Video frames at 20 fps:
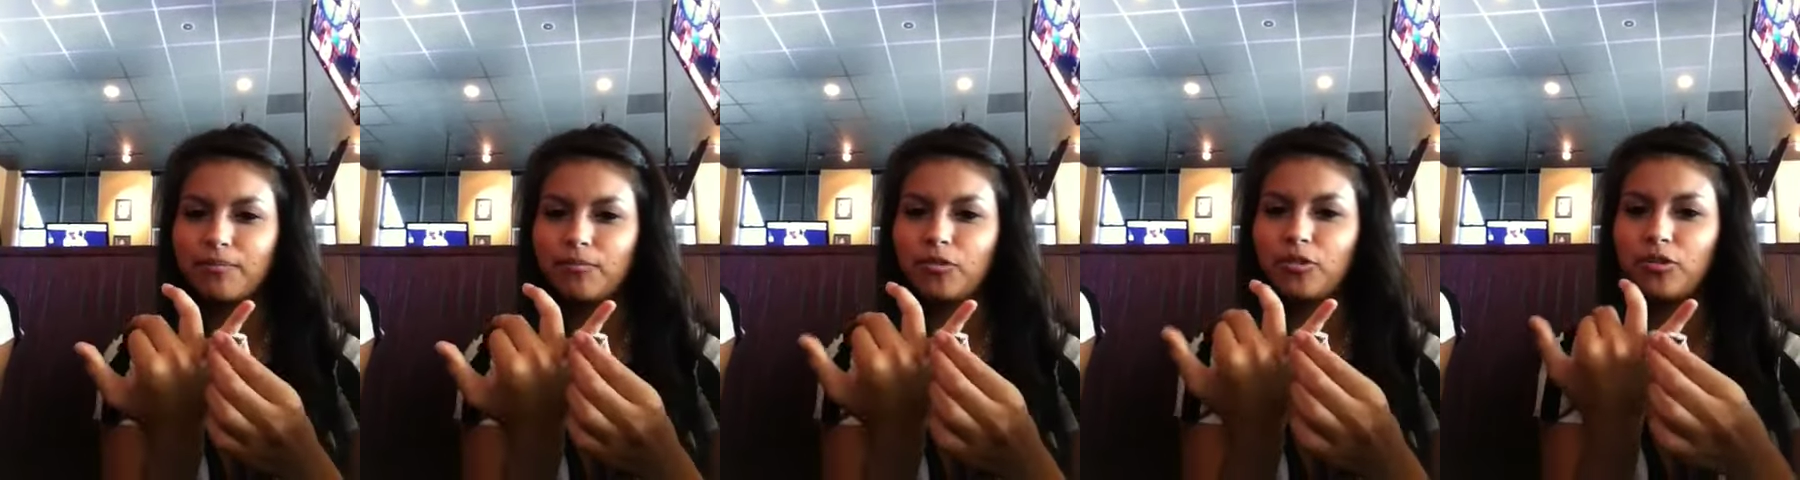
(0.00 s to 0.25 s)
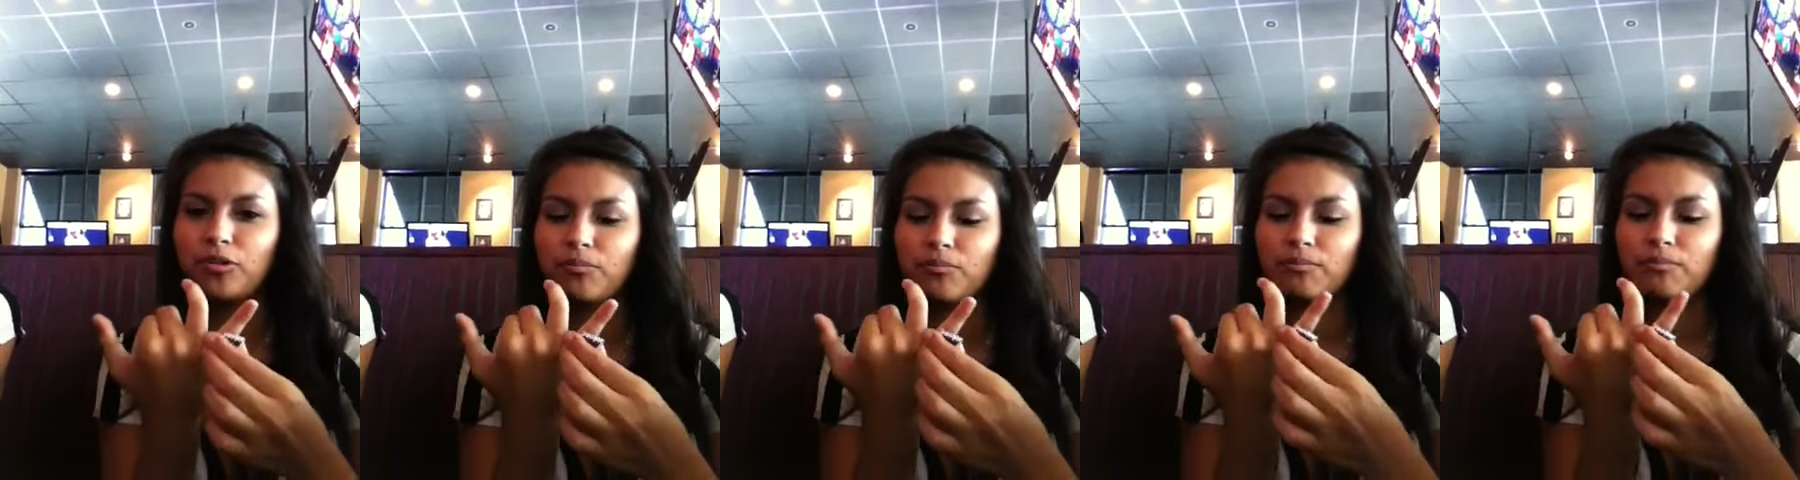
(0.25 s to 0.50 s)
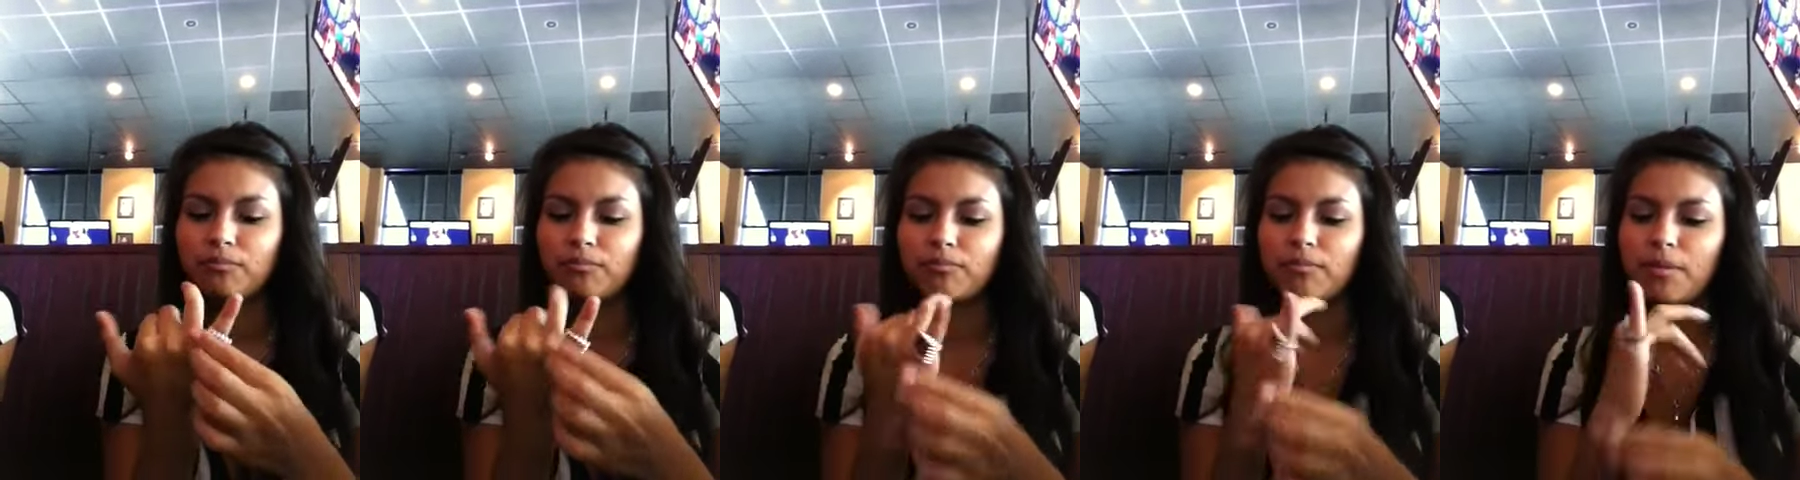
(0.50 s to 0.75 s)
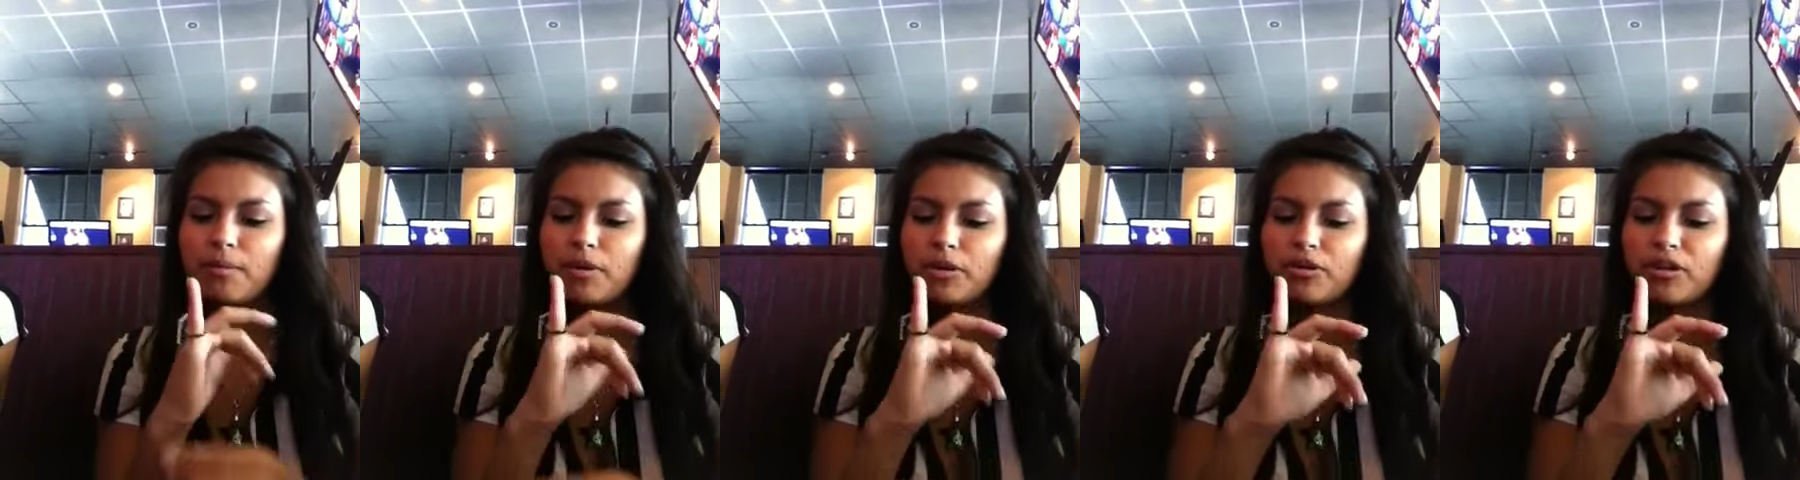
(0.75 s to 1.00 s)
Well,
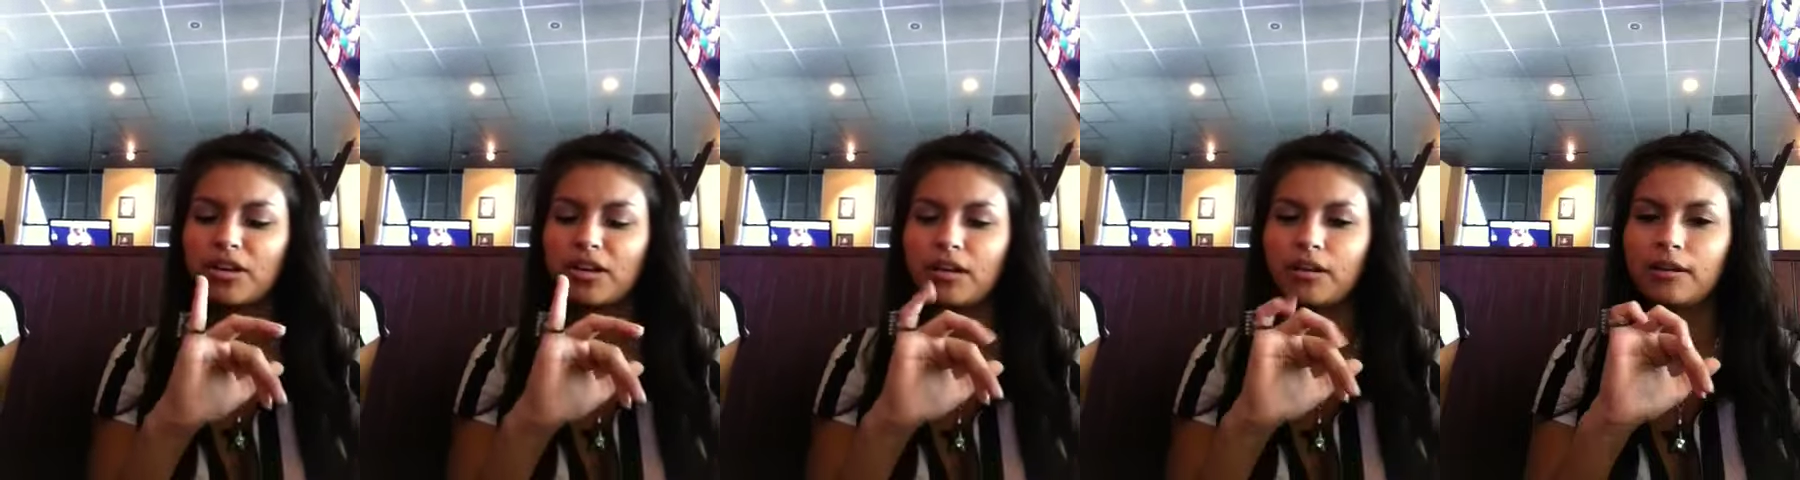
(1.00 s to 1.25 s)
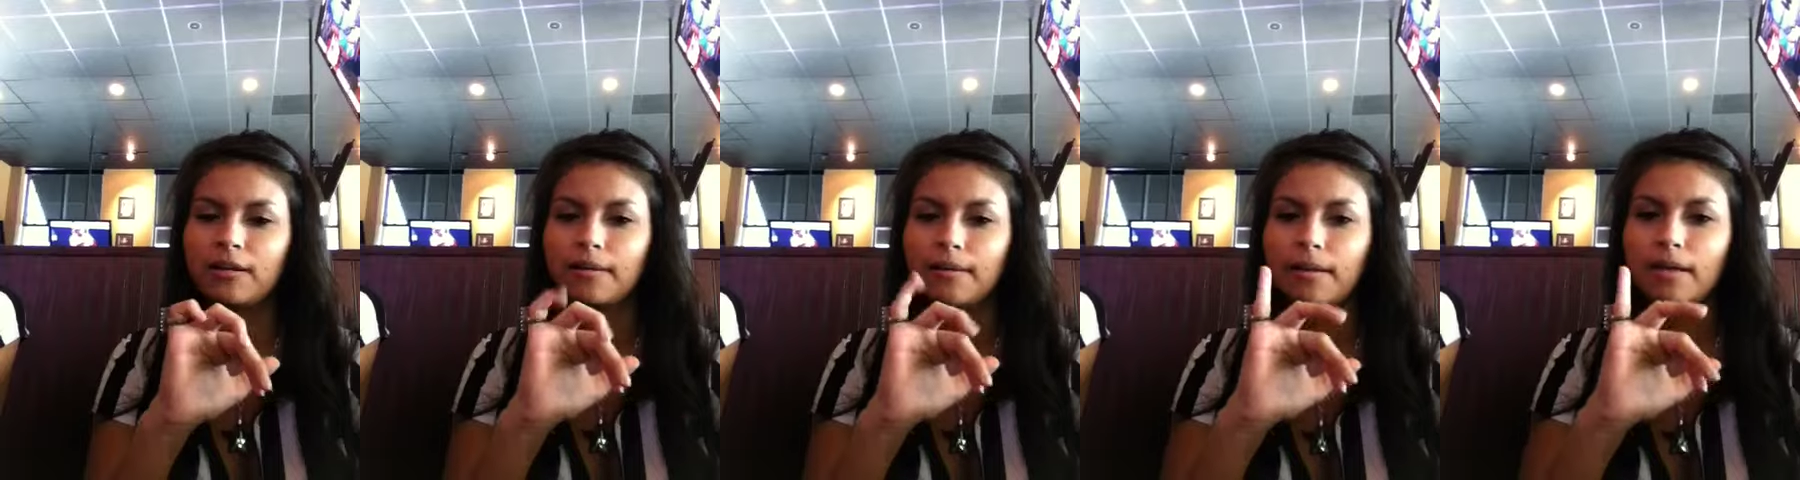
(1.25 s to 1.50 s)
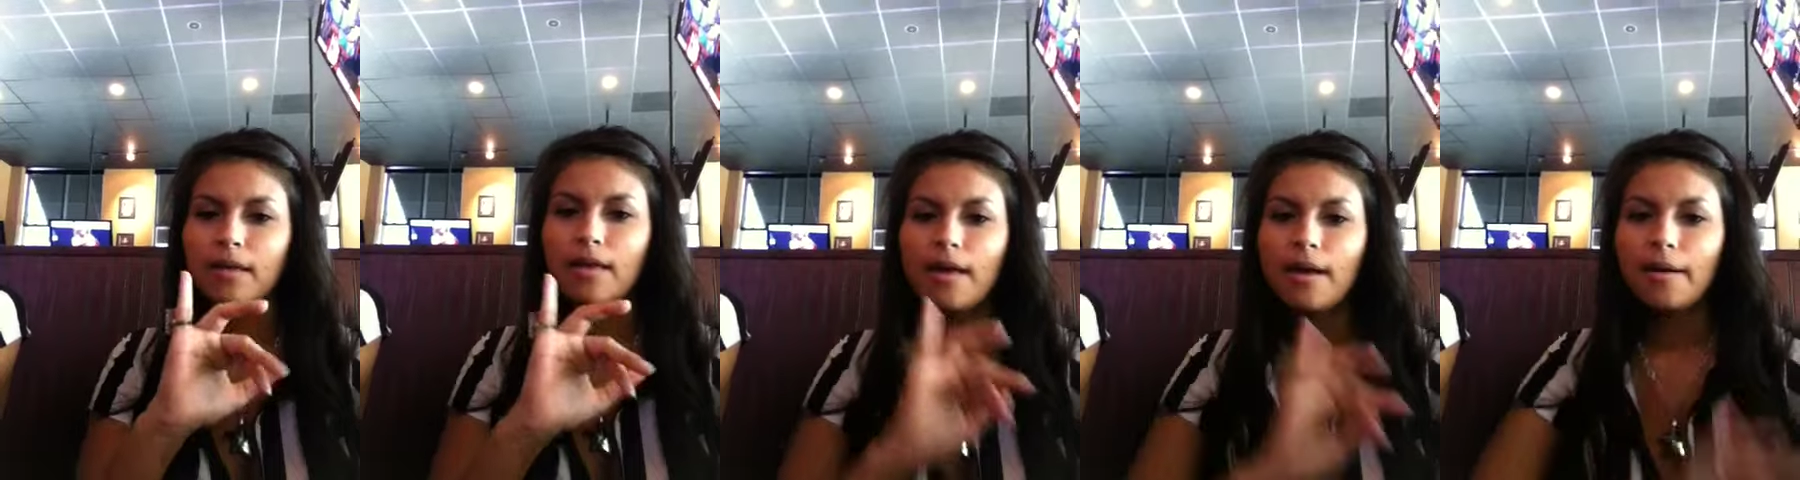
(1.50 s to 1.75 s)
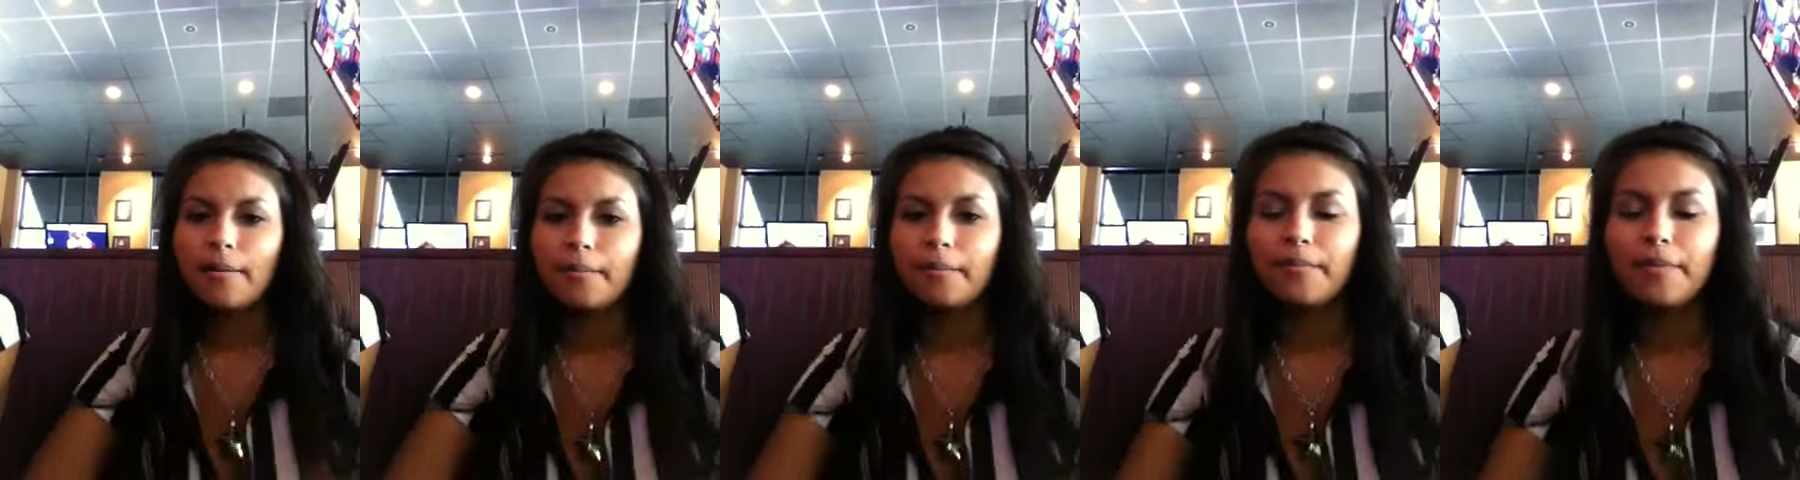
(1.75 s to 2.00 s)
maybe you
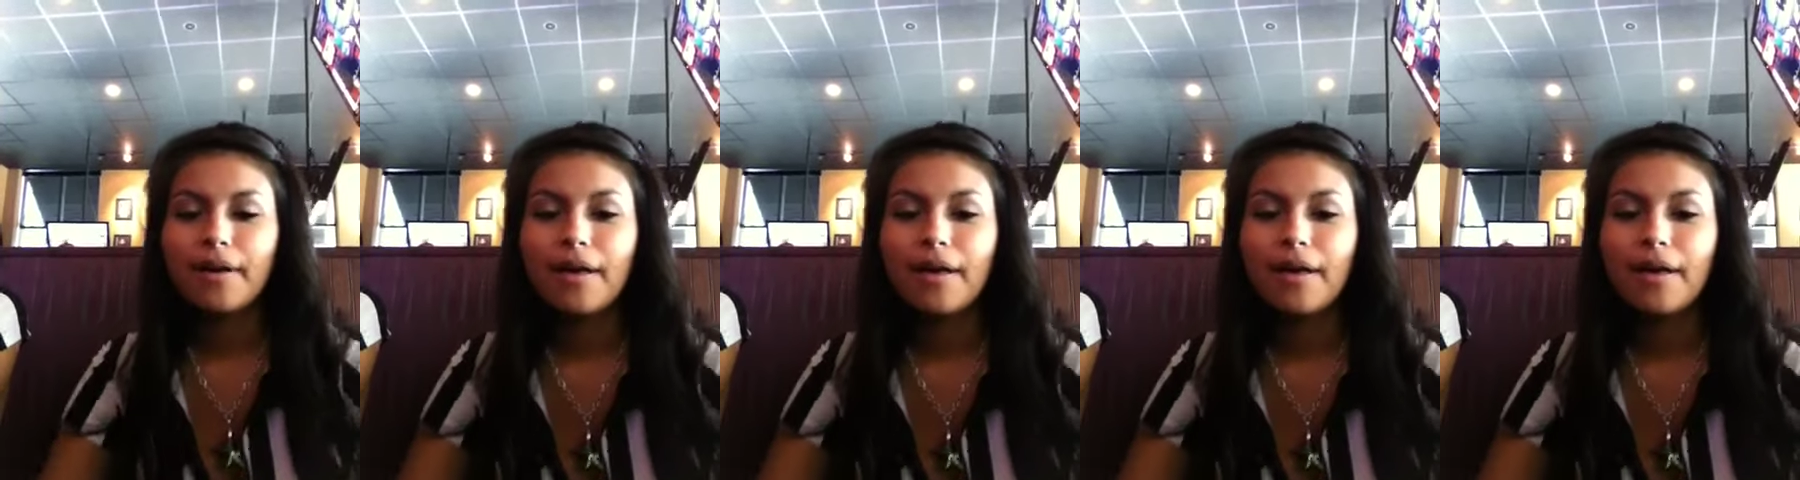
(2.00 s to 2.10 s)
can.